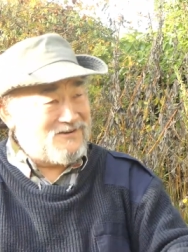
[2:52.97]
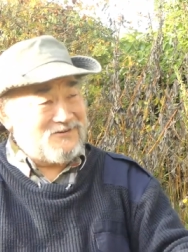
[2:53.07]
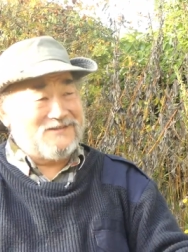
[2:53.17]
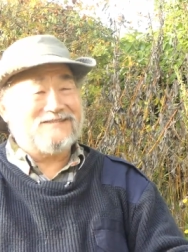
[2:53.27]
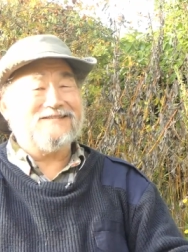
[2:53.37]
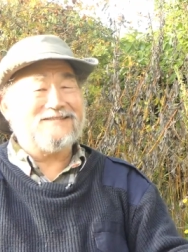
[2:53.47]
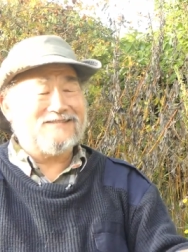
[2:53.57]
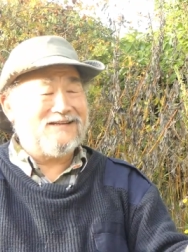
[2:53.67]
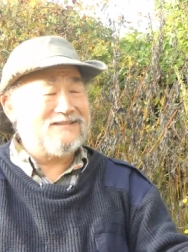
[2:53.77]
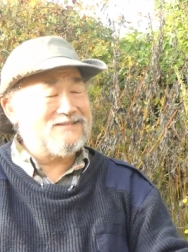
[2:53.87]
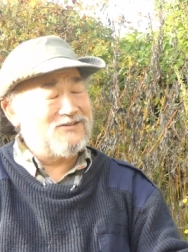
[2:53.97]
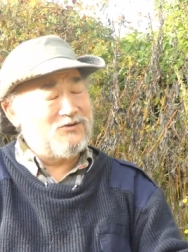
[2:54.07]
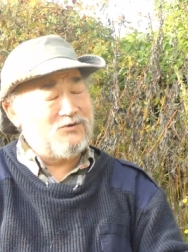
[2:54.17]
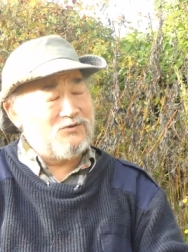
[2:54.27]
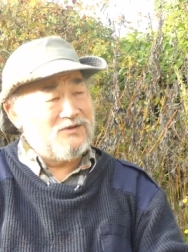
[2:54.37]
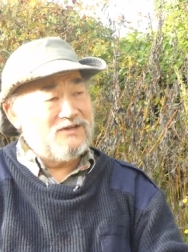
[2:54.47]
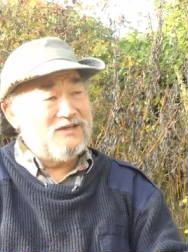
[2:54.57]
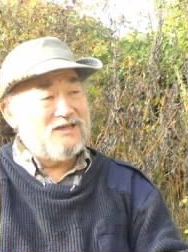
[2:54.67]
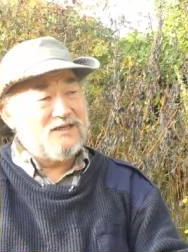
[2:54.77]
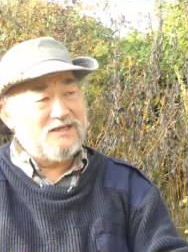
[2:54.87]
you know, it's, it's not so
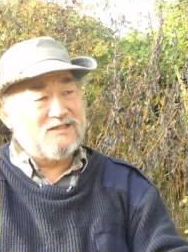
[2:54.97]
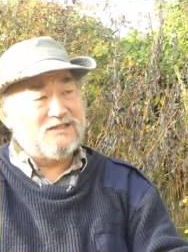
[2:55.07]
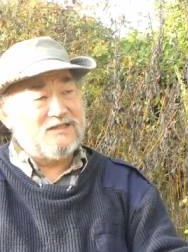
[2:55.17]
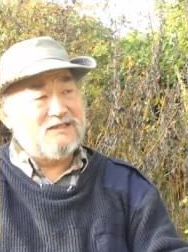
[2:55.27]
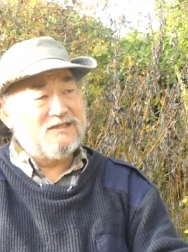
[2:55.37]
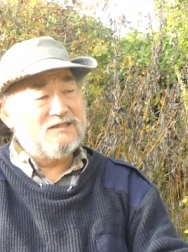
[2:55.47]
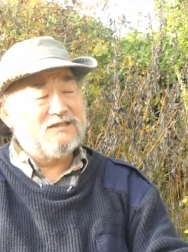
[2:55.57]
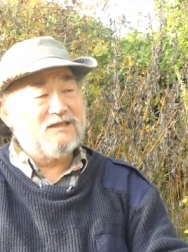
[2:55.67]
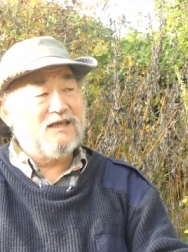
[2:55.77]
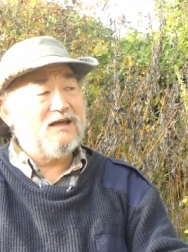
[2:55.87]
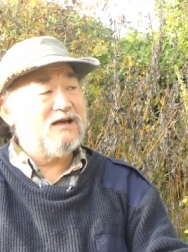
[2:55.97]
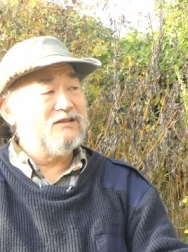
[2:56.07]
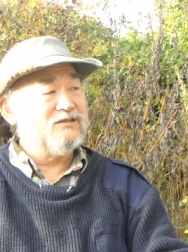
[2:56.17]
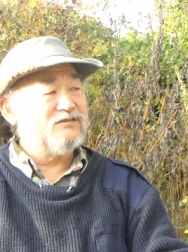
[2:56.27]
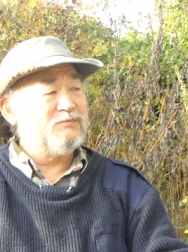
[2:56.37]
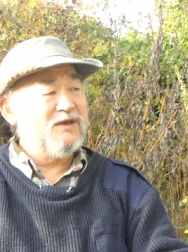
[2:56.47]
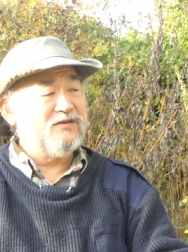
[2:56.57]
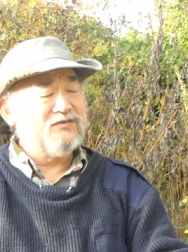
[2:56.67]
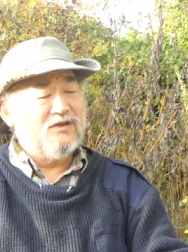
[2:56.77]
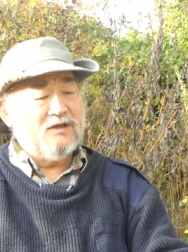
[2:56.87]
easy to get out of this
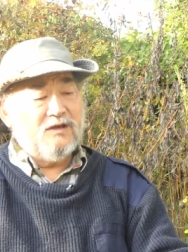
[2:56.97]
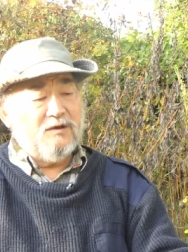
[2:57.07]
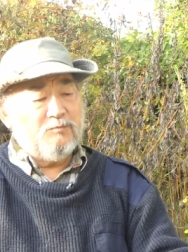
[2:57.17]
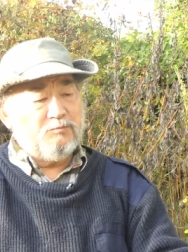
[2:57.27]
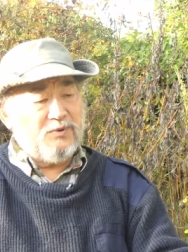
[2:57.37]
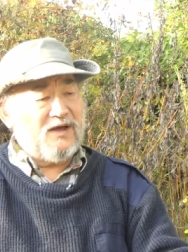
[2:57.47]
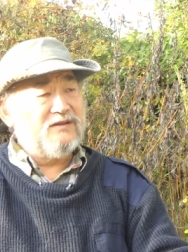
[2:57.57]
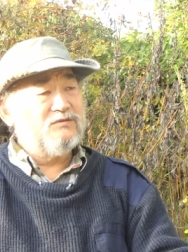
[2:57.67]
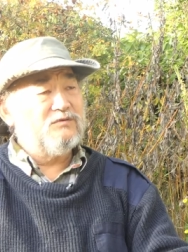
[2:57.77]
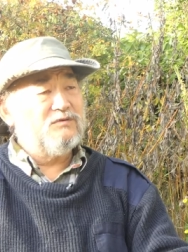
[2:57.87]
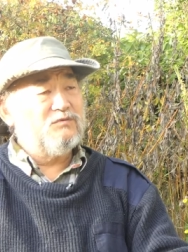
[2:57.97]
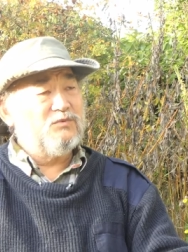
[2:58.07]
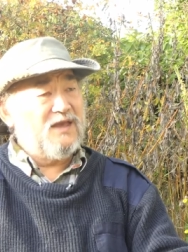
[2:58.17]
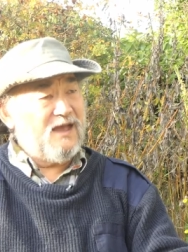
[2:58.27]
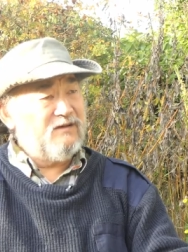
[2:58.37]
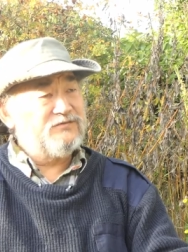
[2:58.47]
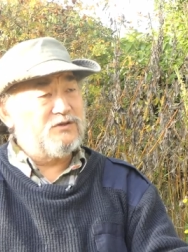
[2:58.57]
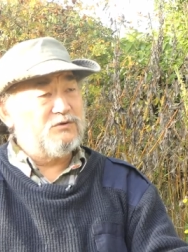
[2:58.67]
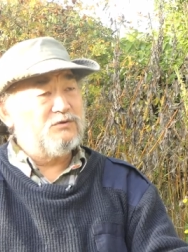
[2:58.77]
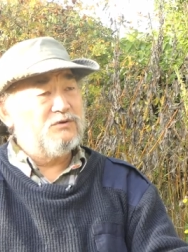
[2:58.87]
mess. But we have
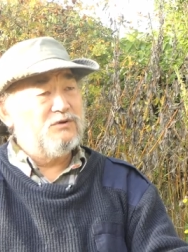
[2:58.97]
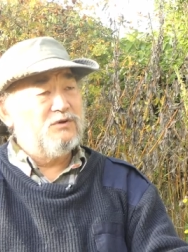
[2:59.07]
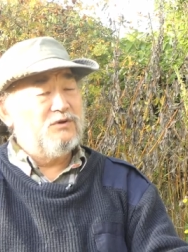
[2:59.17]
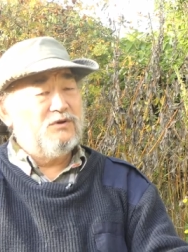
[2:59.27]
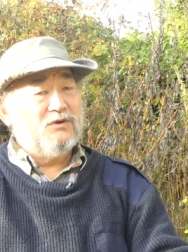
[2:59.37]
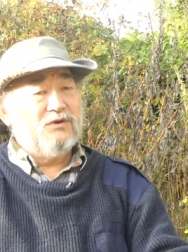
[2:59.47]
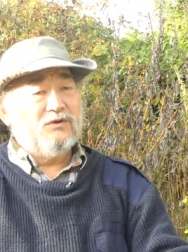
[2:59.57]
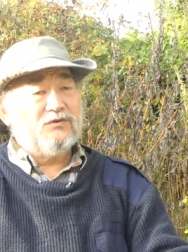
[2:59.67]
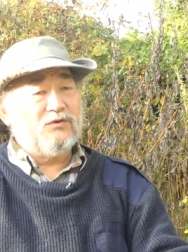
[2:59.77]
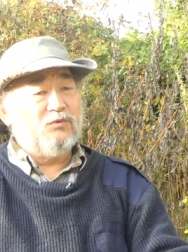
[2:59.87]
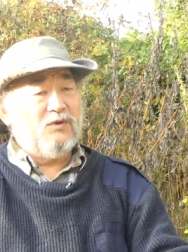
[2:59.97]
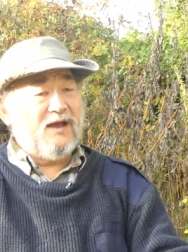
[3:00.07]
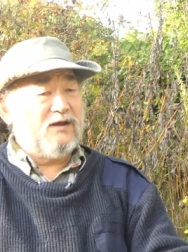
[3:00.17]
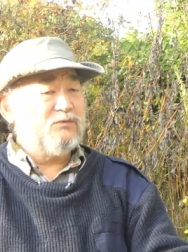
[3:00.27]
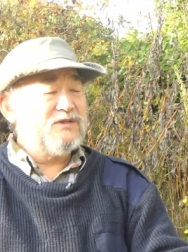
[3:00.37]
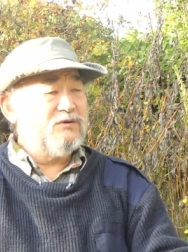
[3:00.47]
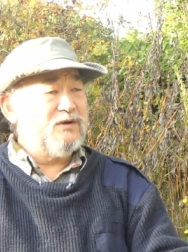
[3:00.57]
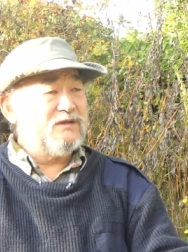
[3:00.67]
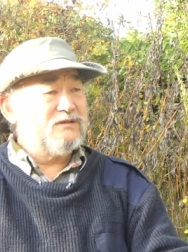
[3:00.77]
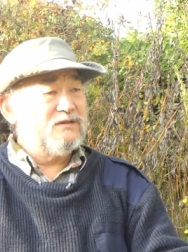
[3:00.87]
to so how do we
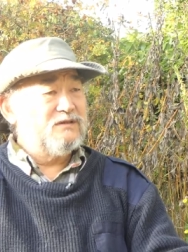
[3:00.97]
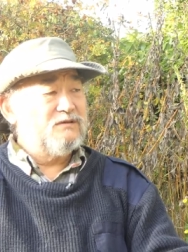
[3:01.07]
do it?